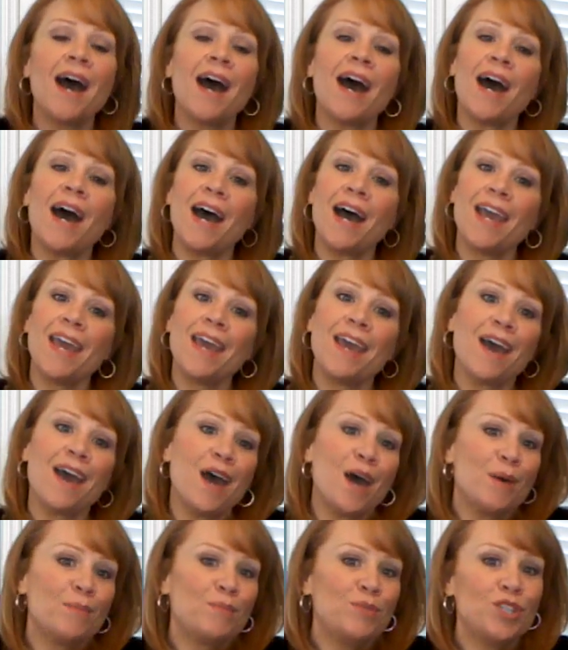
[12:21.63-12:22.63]
I
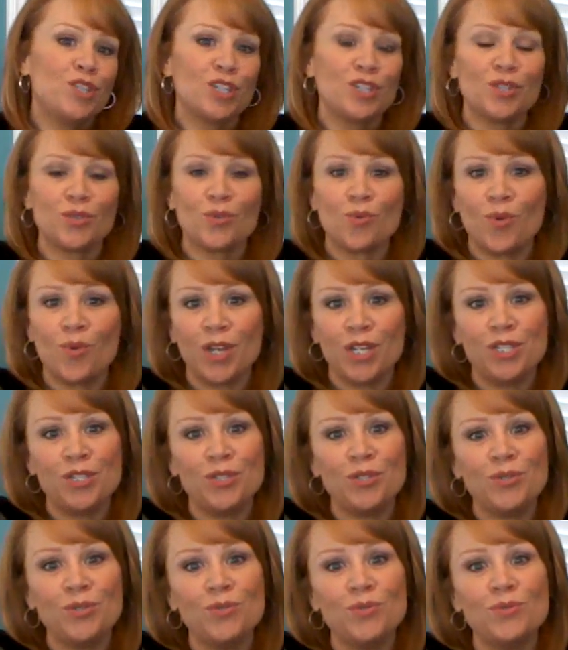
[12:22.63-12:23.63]
am just going
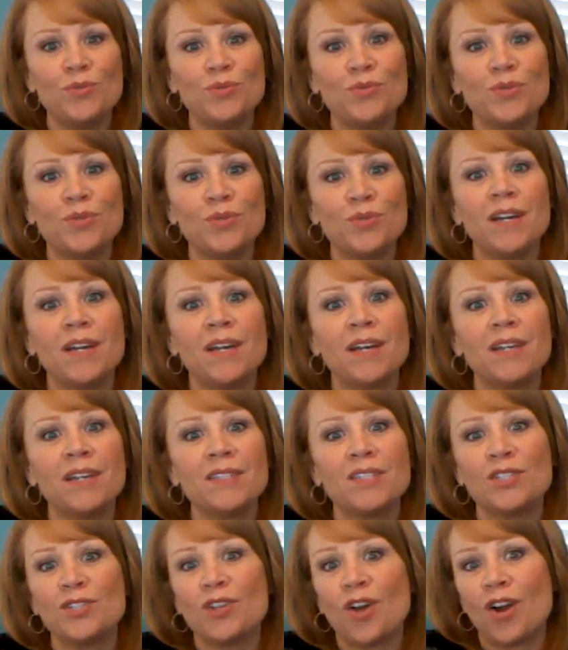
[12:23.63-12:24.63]
to
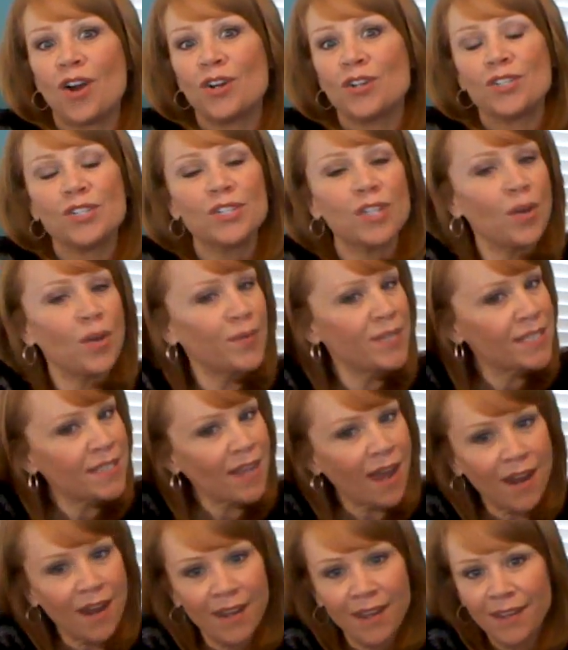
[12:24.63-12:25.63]
start slow and
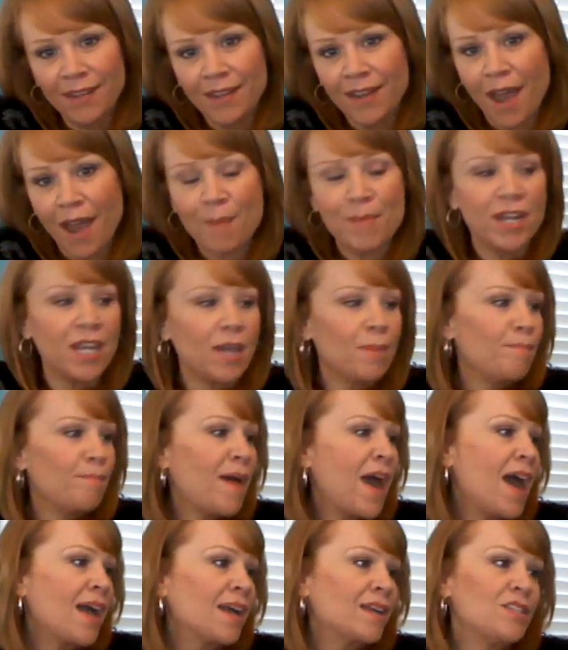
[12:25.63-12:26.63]
steady. I'm going to get
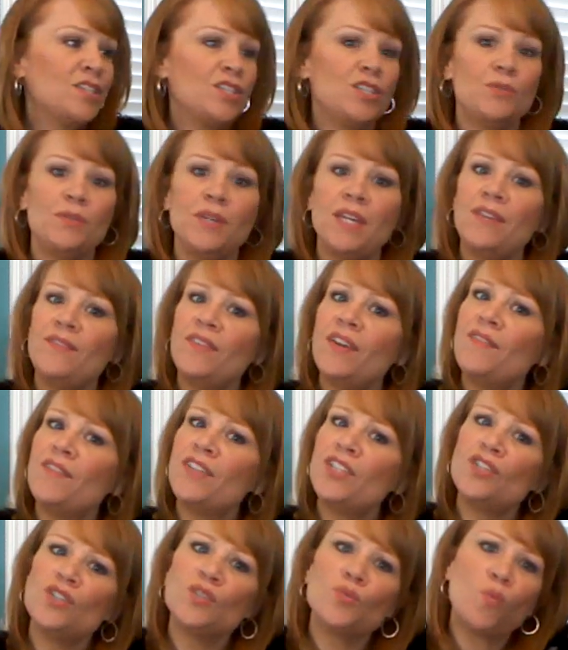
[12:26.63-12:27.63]
back to, even if
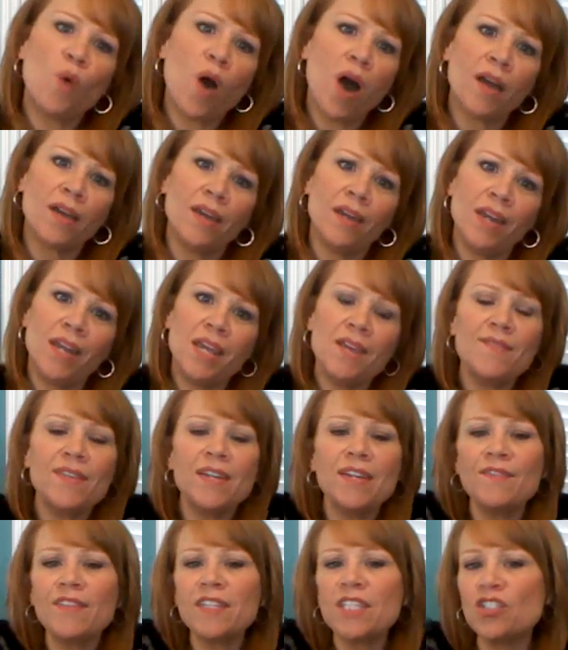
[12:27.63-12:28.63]
it's just walking, even
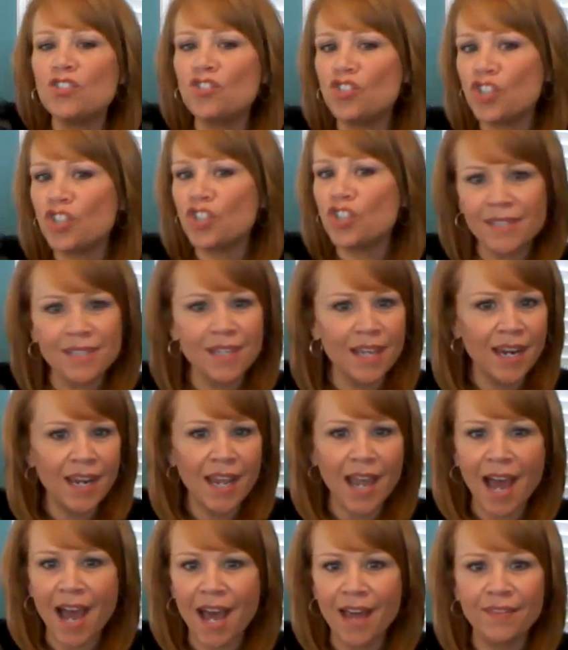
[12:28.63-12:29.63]
if it's just
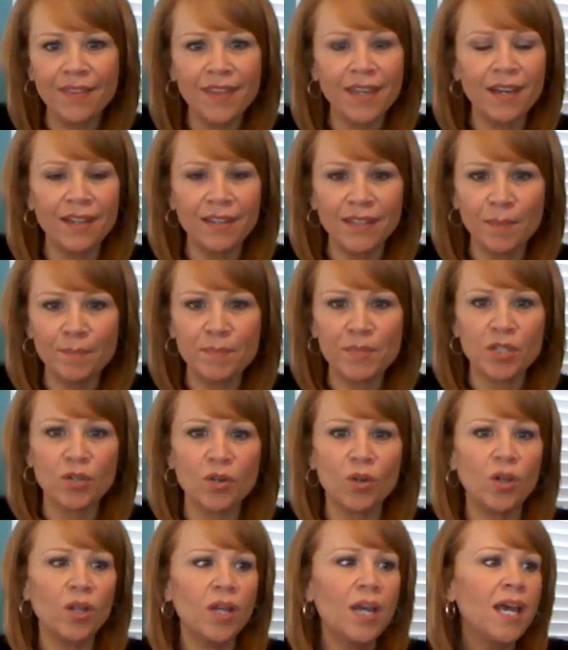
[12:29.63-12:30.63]
getting on the
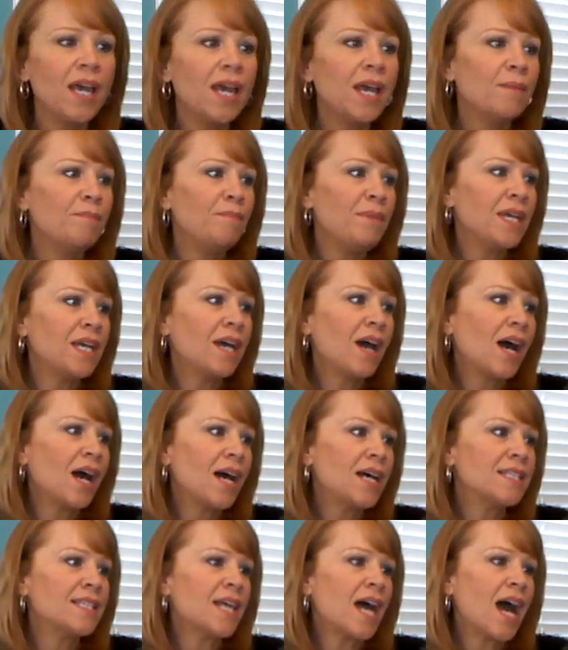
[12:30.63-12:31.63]
elliptical,
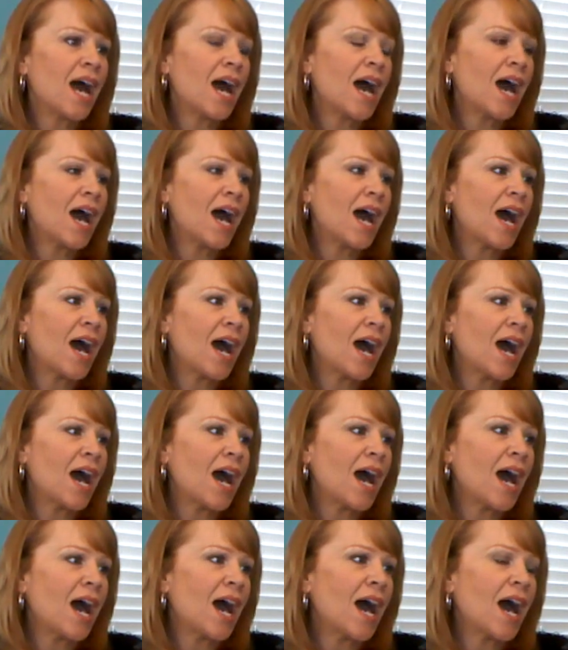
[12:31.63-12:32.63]
because
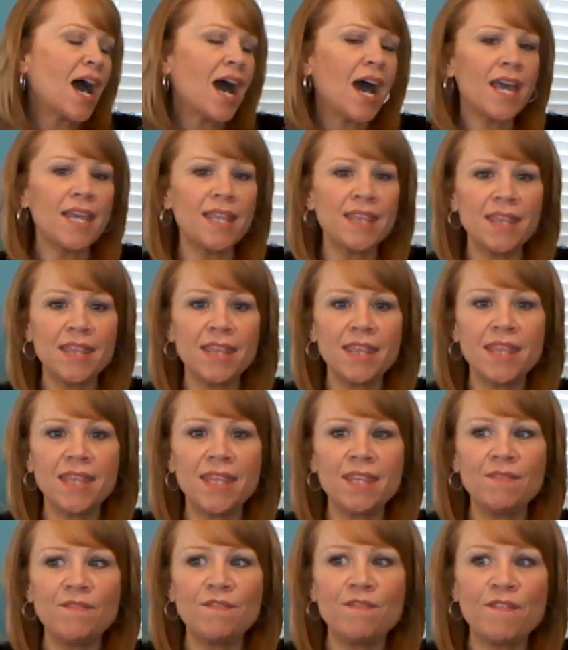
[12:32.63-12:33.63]
I
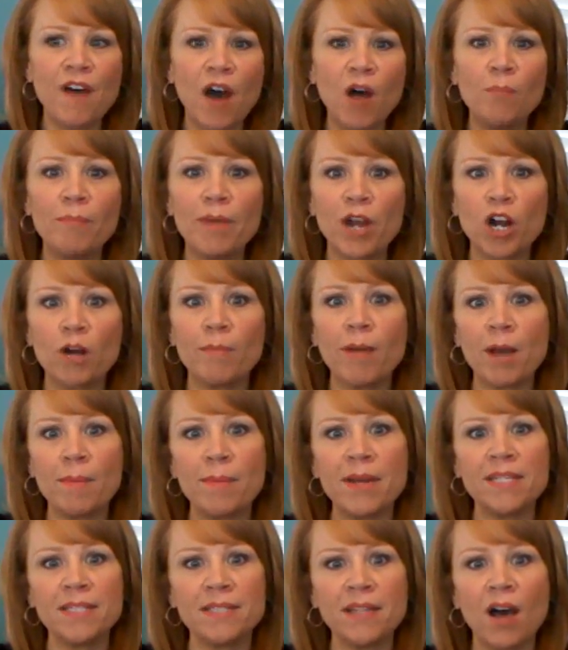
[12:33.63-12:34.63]
felt better about
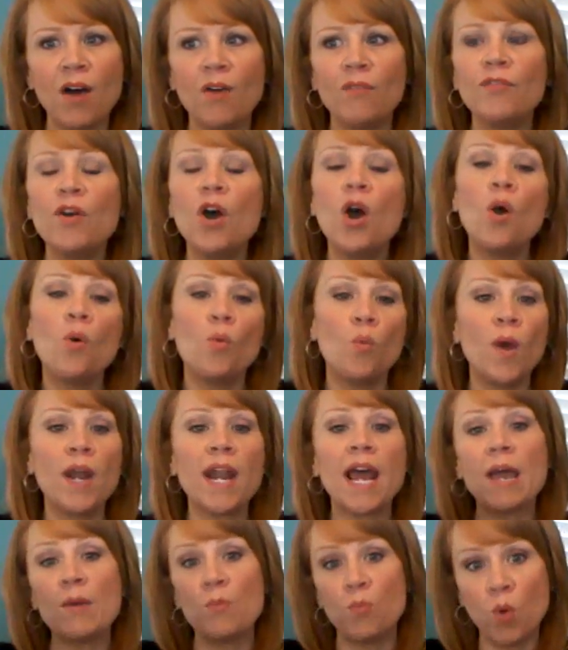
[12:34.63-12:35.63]
myself when
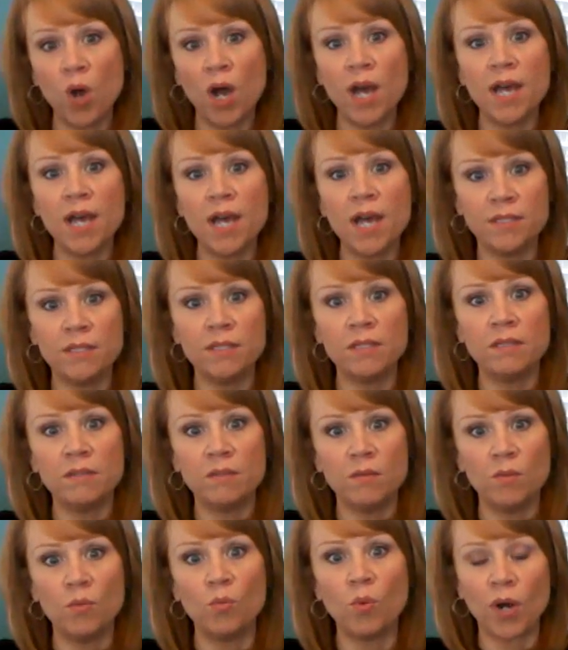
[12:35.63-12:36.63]
I was
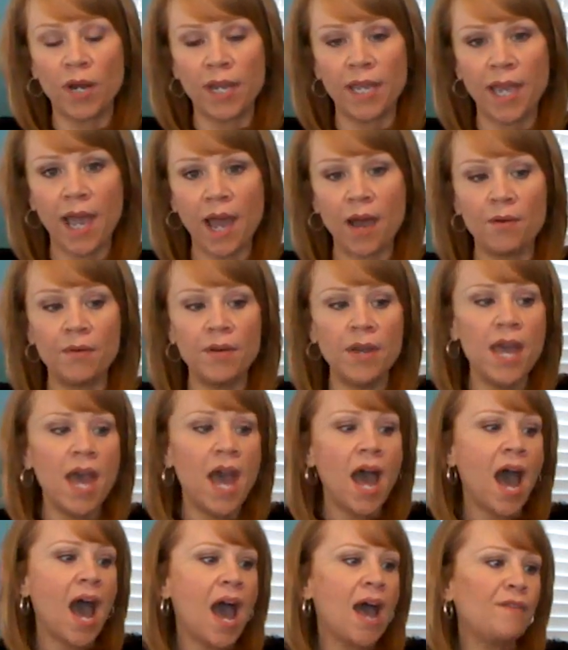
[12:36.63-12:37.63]
working out.
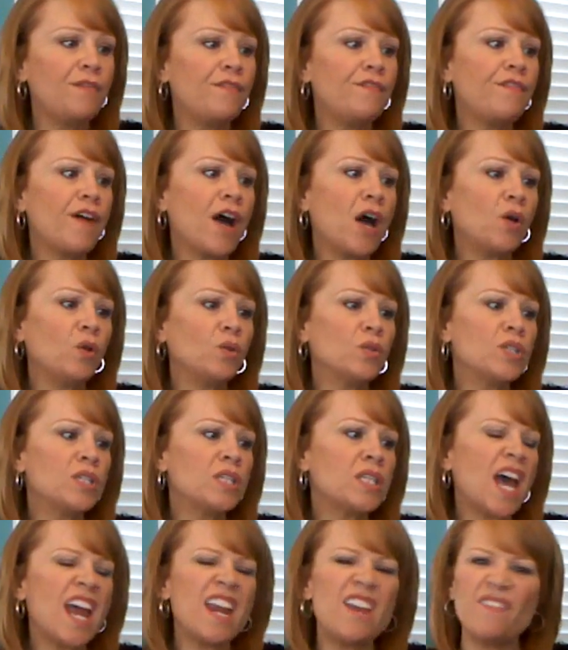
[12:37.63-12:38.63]
I
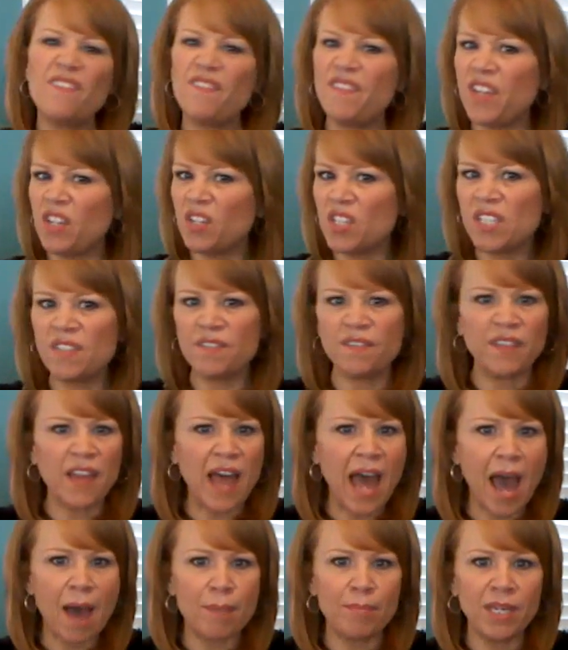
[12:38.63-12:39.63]
didn't feel as
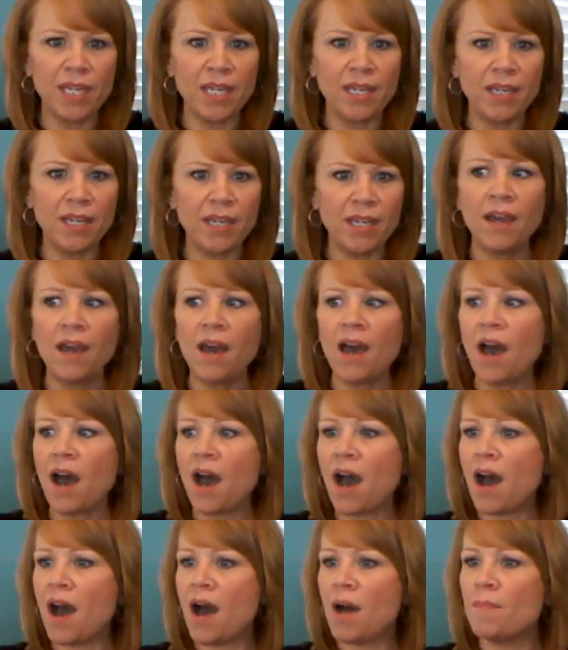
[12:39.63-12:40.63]
flabby.
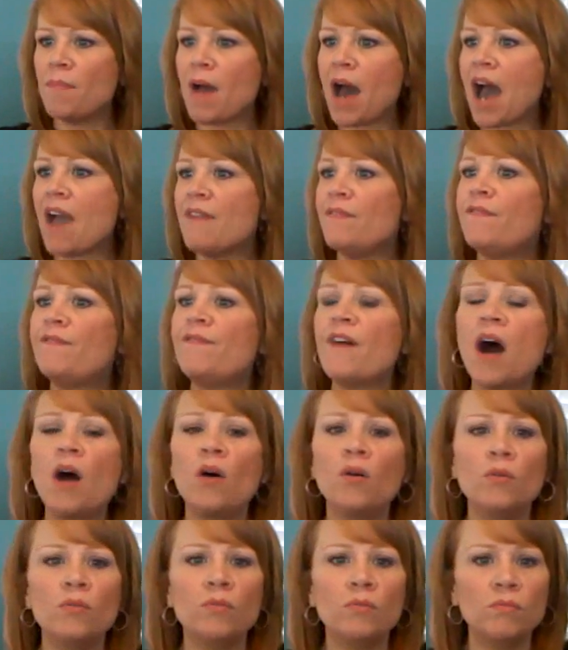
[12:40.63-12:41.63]
I
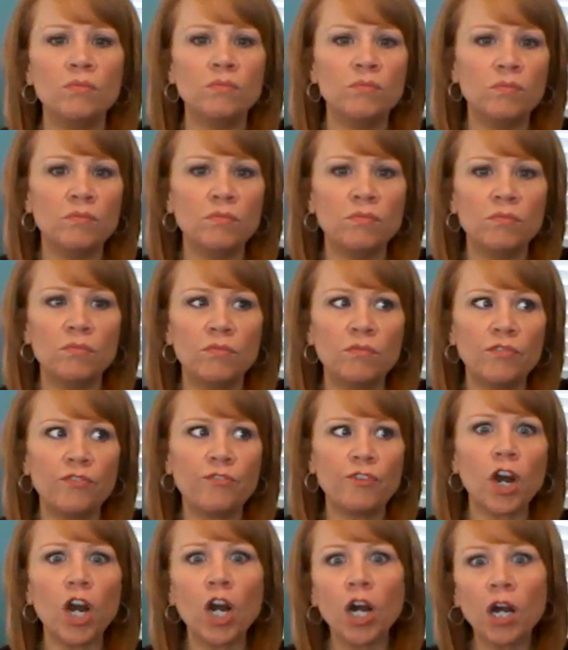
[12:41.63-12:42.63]
felt
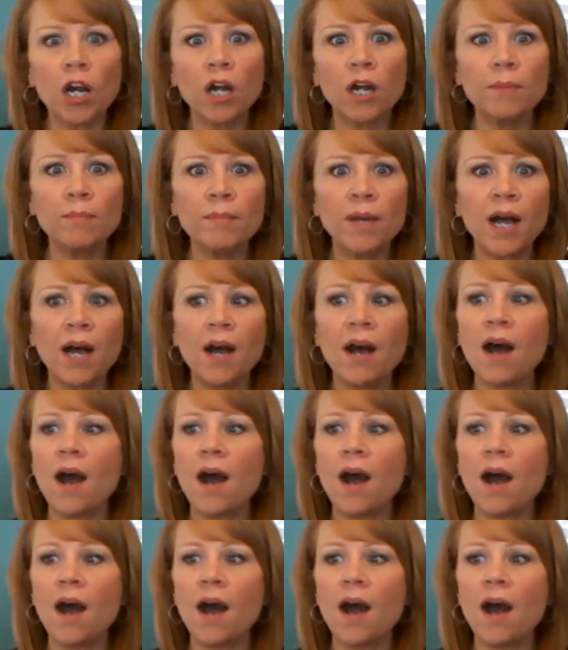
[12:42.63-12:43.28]
firm.